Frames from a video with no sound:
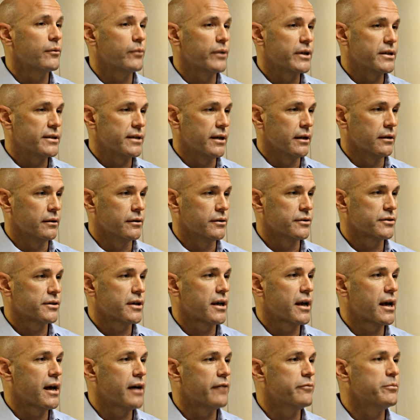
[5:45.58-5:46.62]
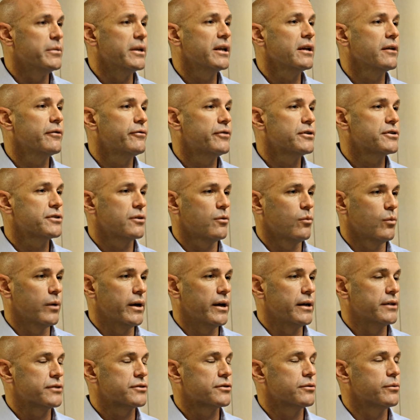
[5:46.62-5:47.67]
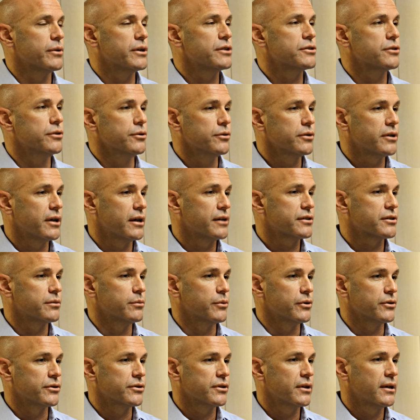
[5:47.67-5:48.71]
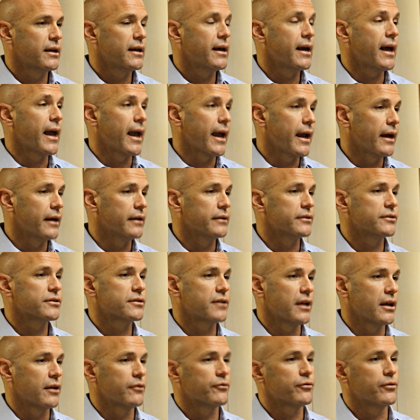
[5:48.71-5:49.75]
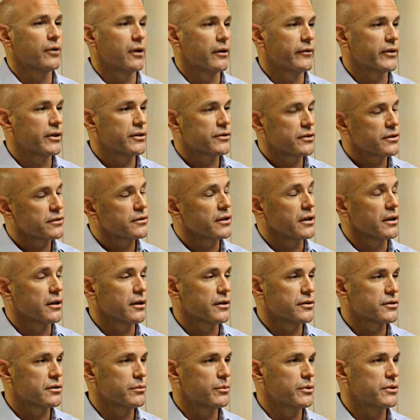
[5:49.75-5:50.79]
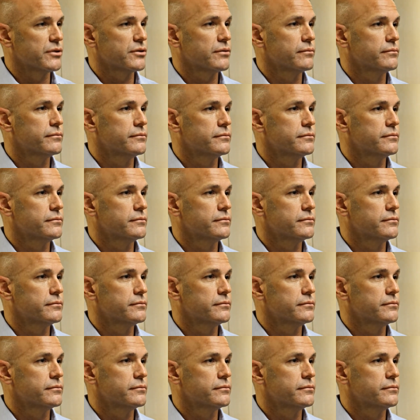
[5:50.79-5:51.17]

retailers have many efficient ways to reach new customers and stay in front of existing customers.